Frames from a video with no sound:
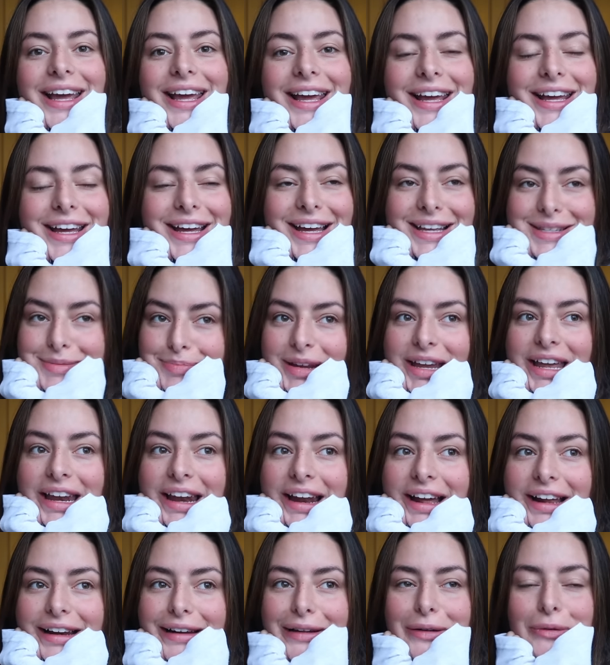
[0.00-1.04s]
It has been
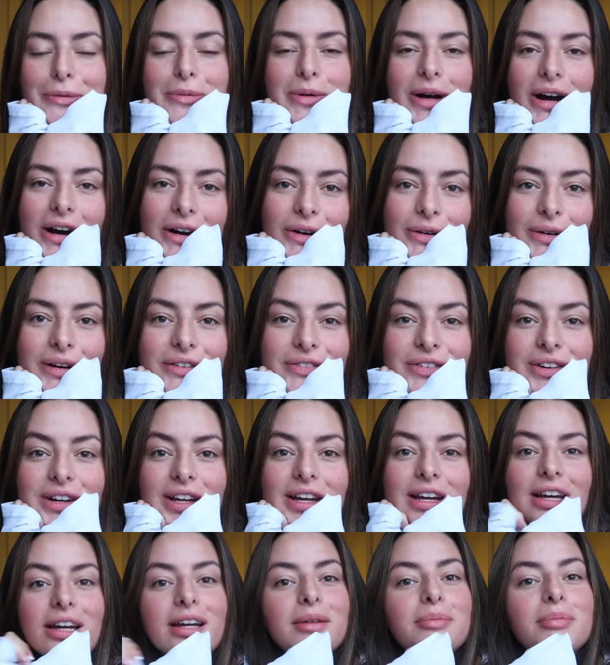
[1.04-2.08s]
a little while, I feel
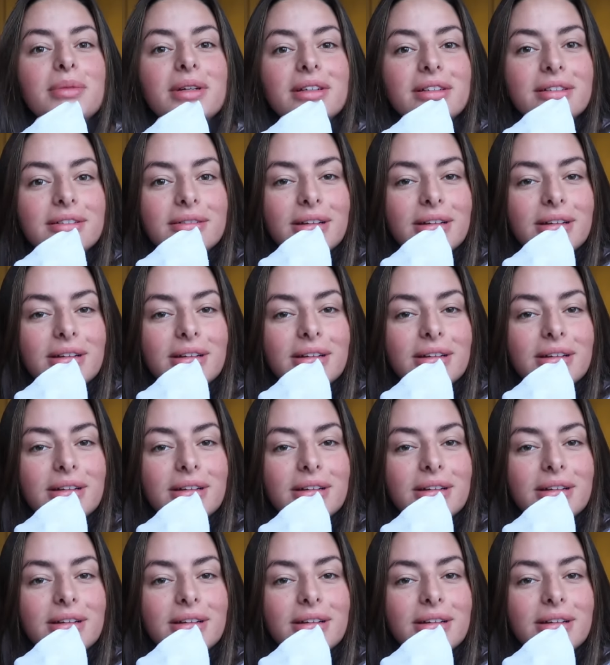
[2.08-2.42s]
like I'm